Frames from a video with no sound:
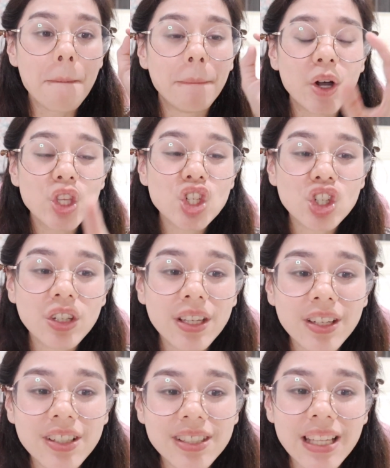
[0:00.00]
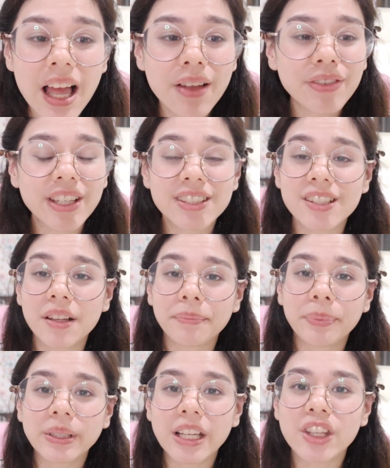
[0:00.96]
butchering yourself. It's
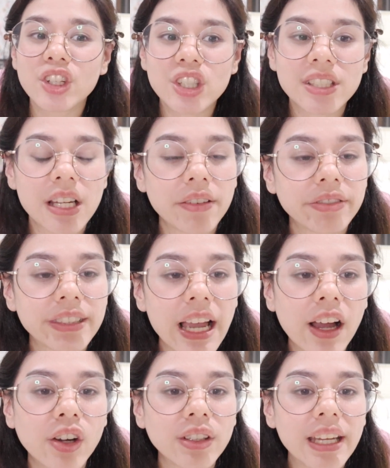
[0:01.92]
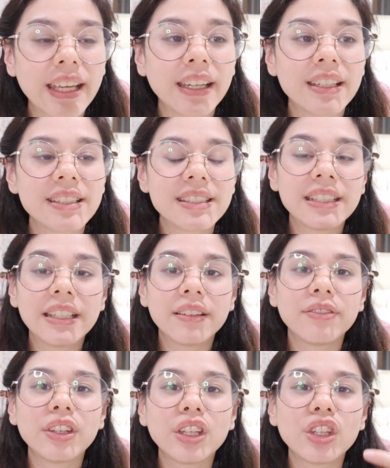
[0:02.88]
not bringing yourself down. It is
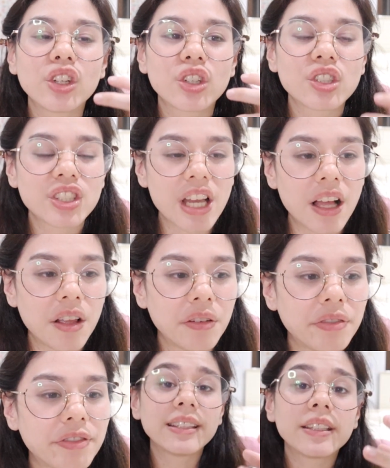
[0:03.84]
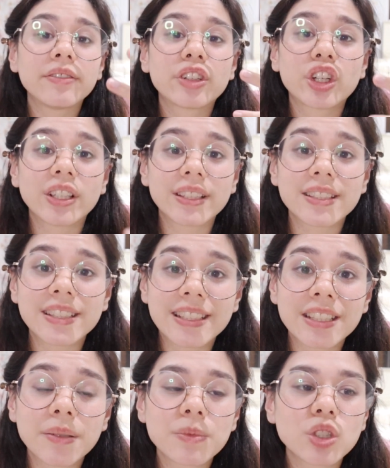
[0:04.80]
giving yourself creative
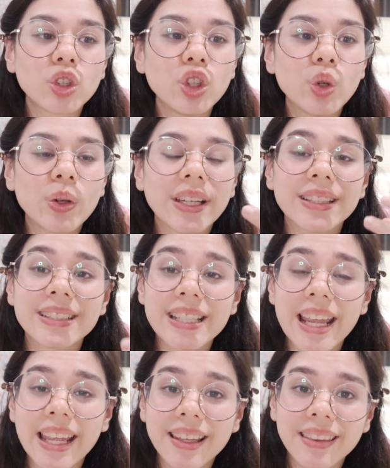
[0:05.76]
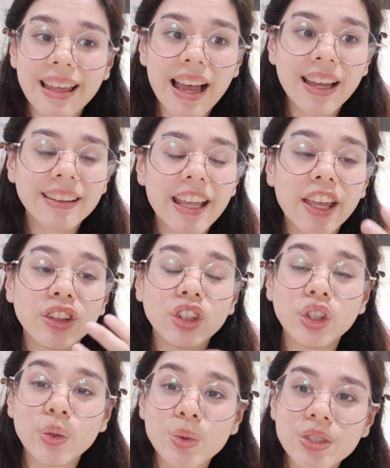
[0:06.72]
criticism so you can take that and
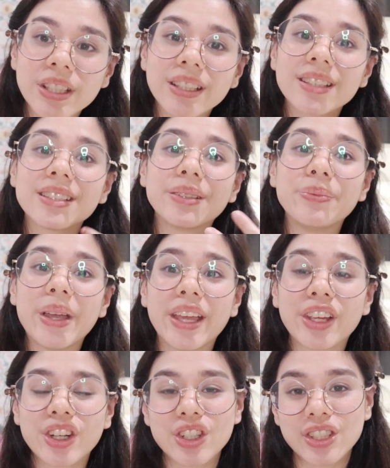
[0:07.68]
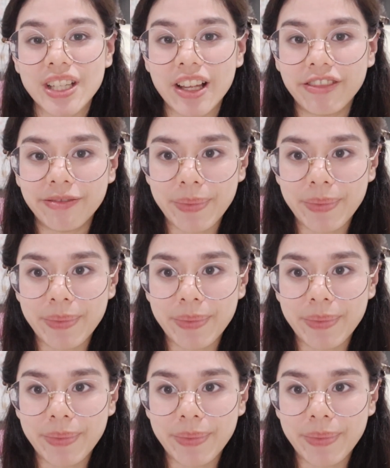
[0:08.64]
use it to make yourself